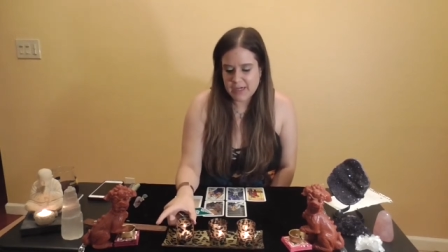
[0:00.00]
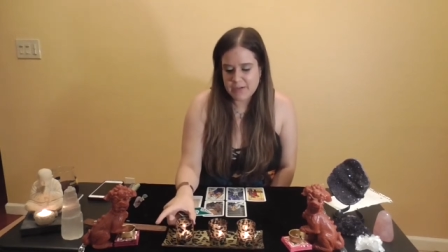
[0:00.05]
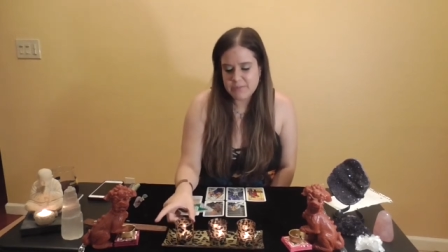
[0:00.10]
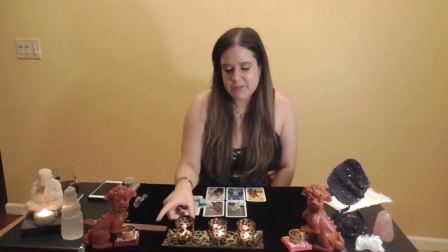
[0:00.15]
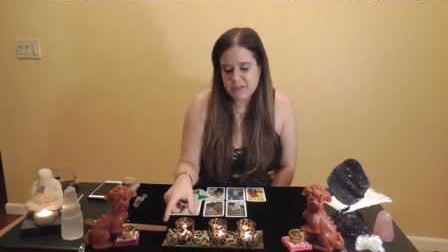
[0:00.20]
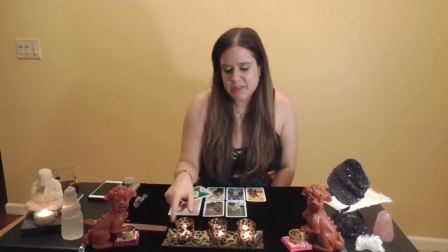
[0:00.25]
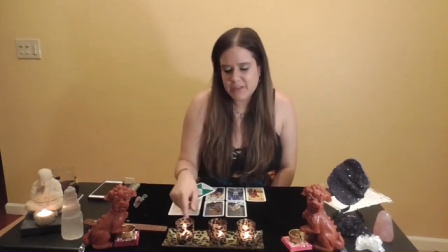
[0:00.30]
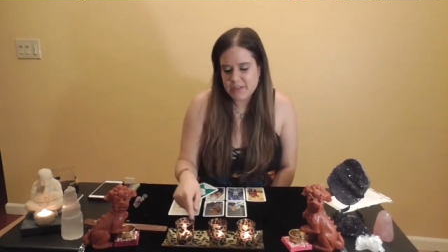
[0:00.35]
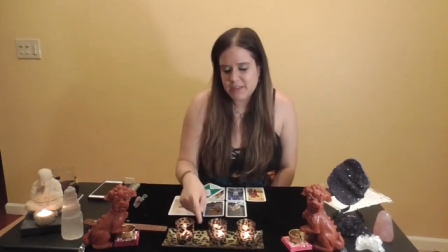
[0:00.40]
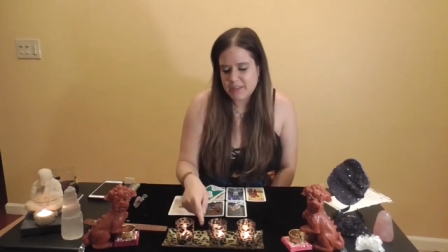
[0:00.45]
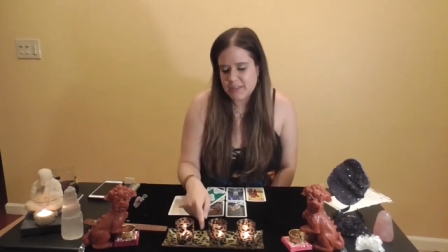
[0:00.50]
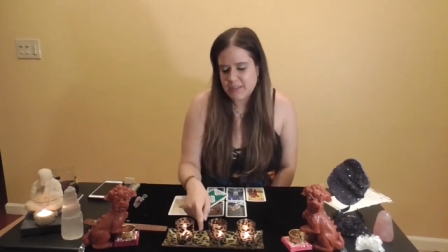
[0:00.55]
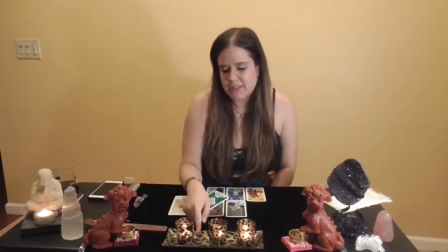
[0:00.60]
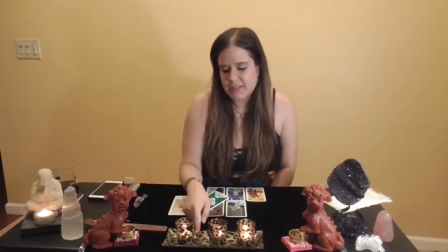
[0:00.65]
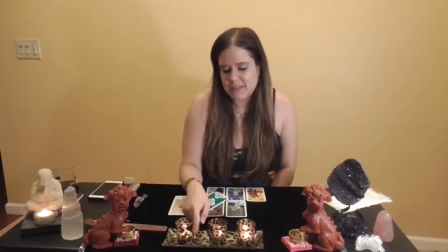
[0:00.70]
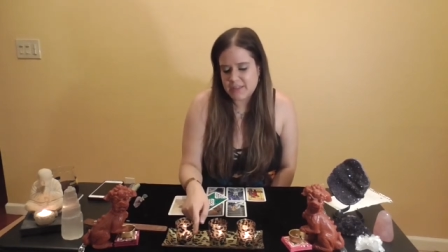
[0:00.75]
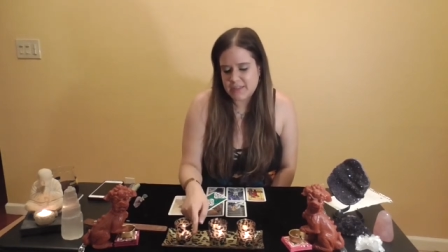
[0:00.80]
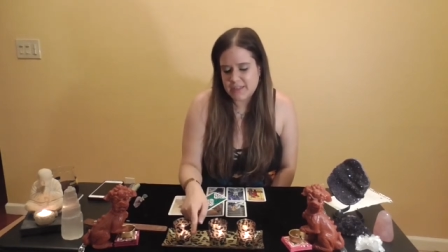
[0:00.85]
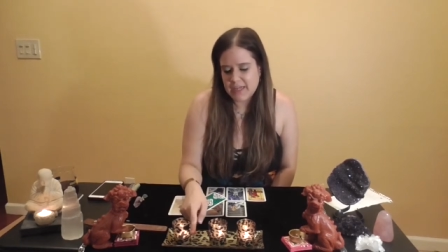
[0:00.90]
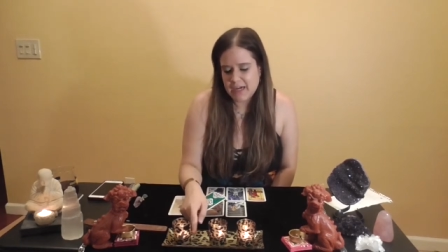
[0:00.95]
I'm just
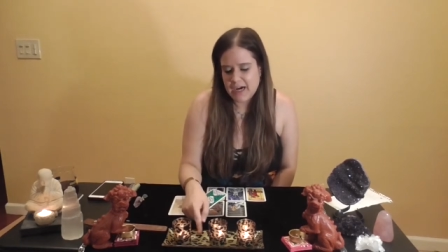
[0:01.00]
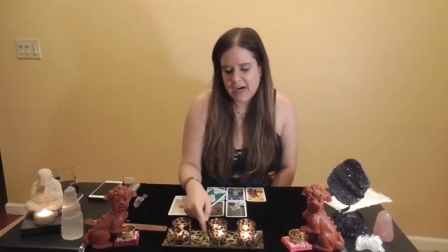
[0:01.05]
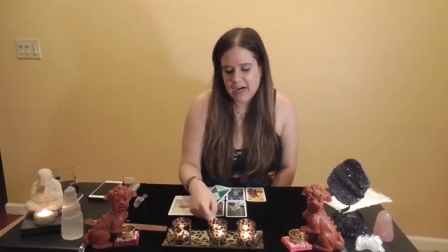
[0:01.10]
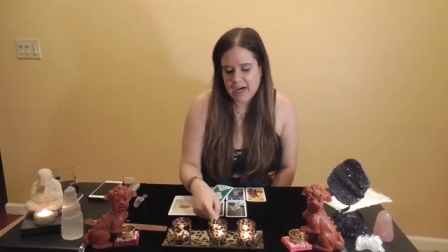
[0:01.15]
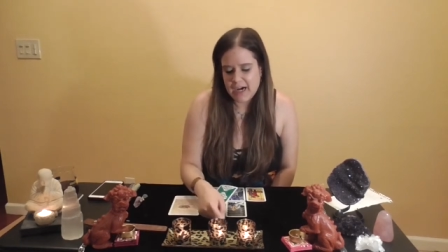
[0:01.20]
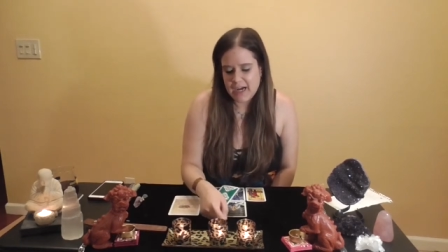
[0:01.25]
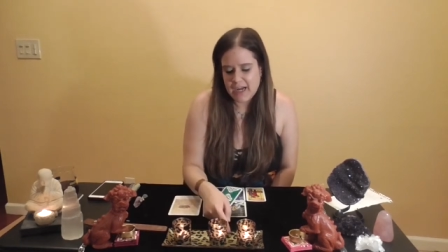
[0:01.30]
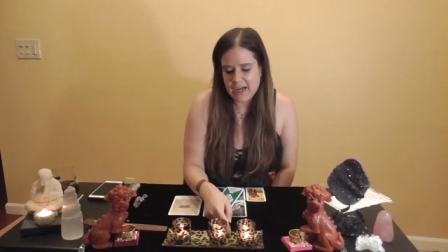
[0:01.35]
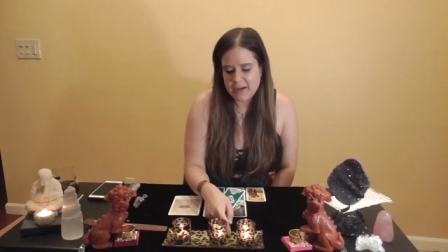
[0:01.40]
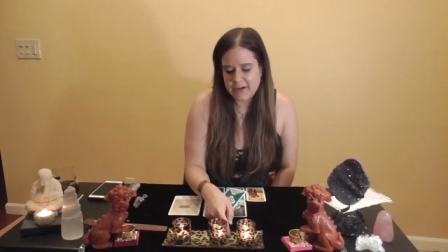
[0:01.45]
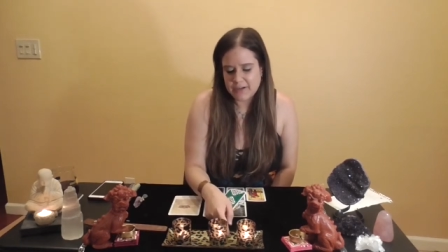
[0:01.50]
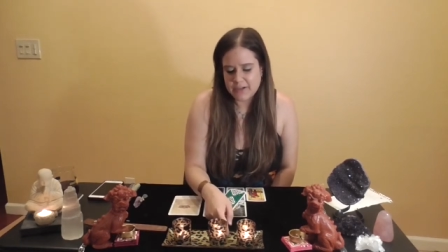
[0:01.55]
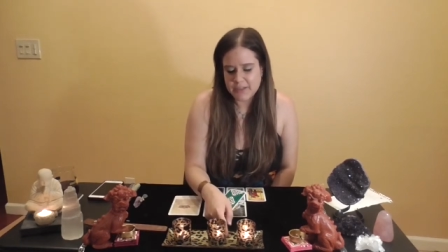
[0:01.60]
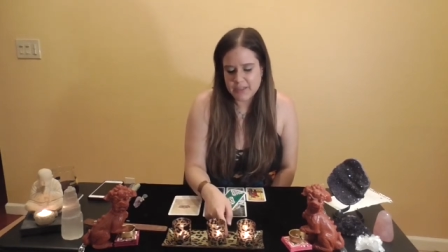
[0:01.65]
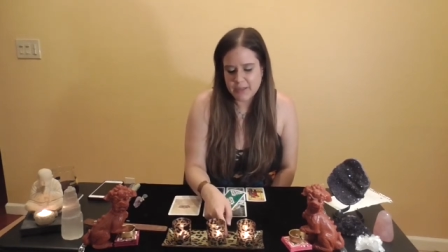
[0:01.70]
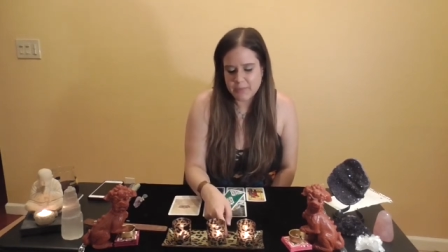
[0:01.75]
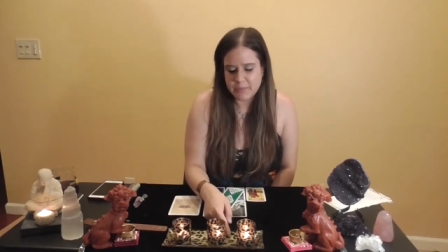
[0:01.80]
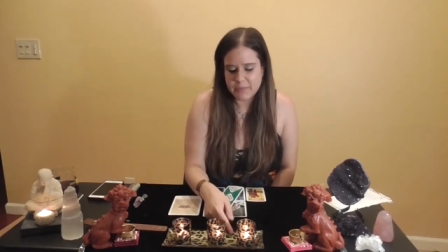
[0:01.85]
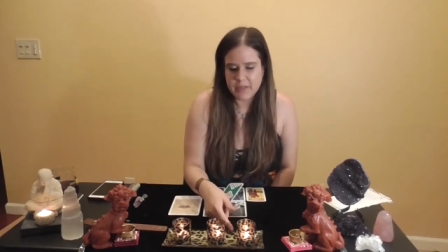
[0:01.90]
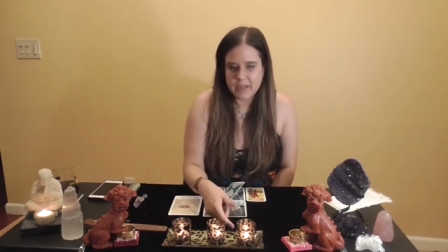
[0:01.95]
gonna say hi or
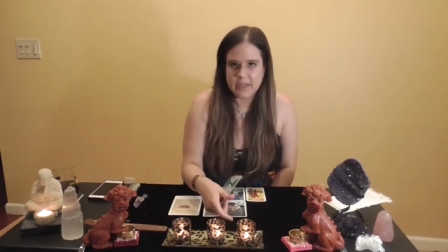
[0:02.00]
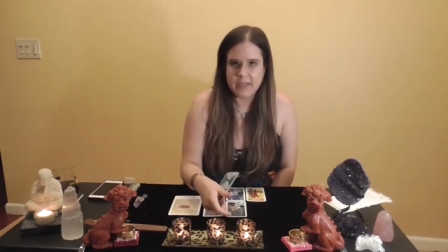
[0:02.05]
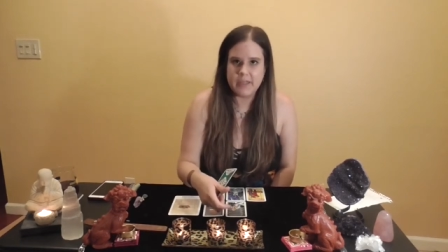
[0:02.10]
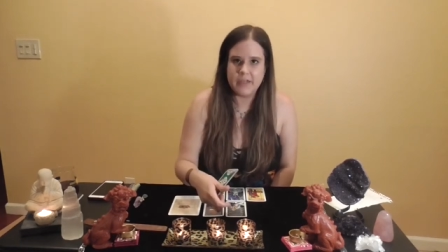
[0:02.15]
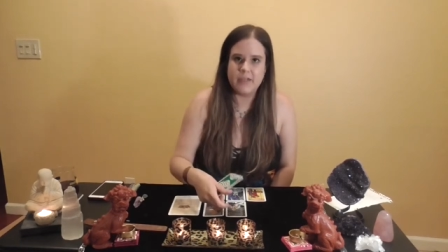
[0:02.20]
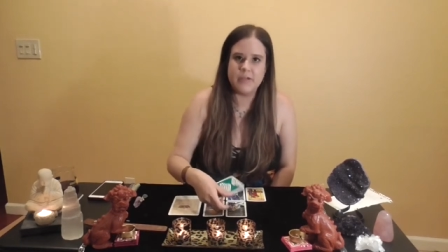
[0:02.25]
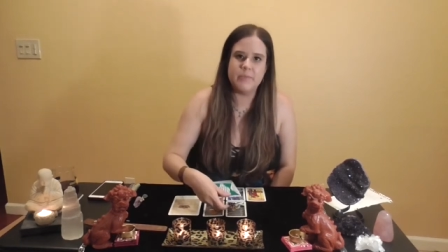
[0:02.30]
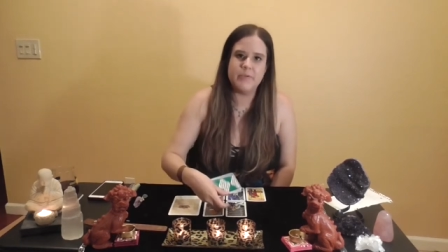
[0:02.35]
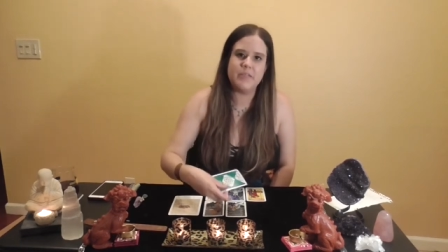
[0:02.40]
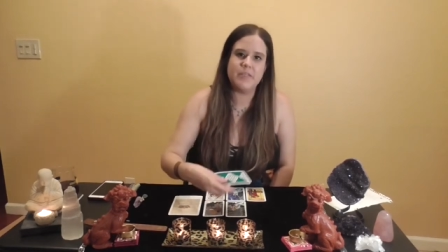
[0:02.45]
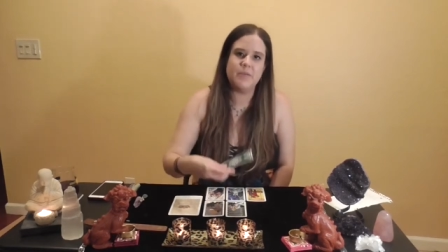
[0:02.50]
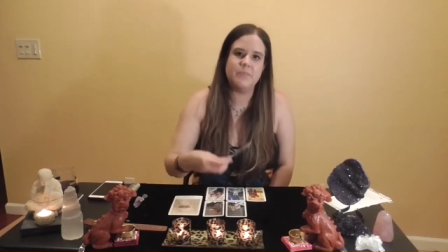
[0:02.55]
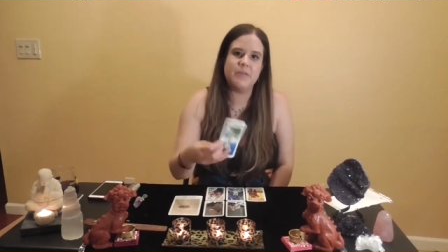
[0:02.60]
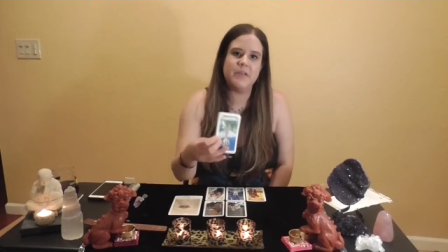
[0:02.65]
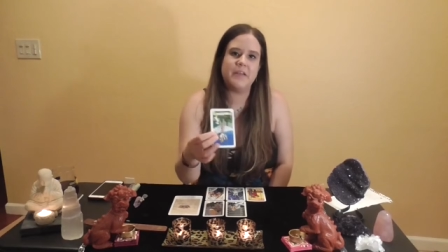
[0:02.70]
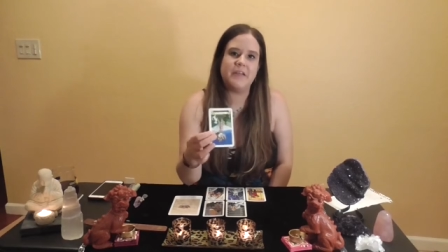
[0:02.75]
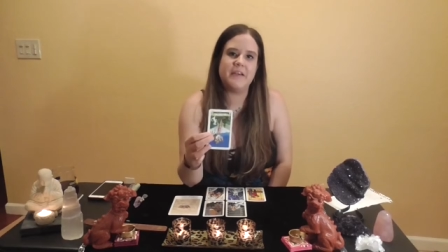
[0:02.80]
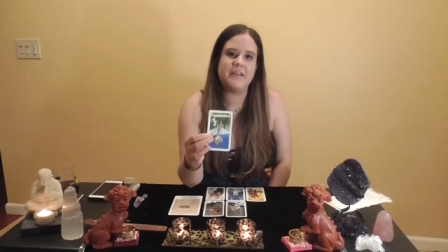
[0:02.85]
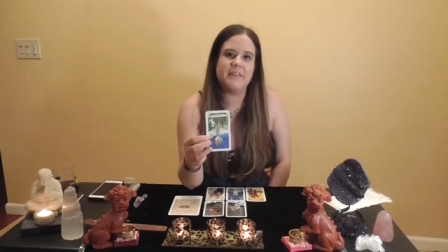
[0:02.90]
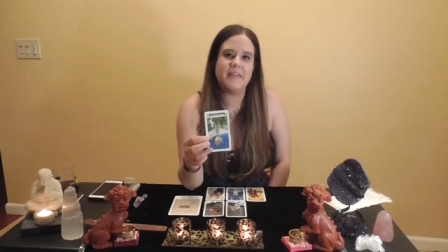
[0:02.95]
something. It could be
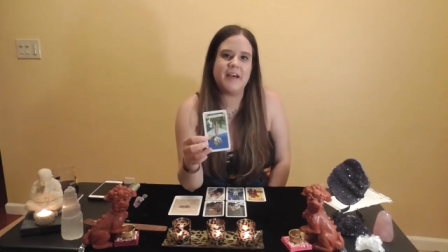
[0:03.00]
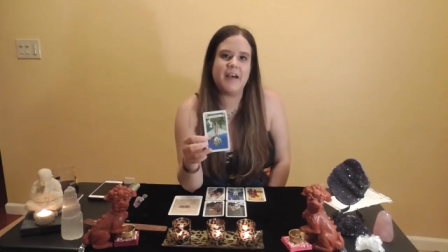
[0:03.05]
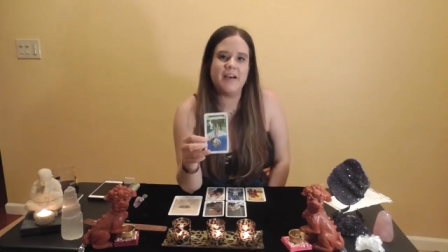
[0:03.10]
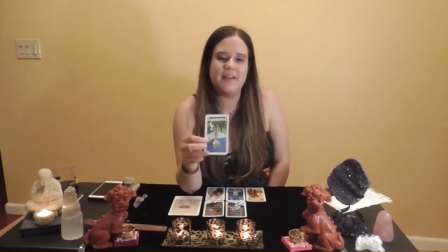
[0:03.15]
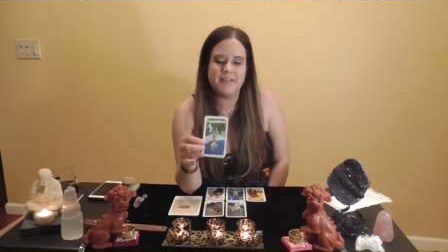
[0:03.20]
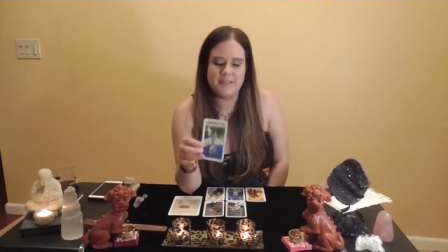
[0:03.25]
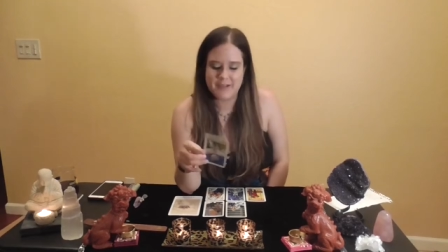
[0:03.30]
something like that.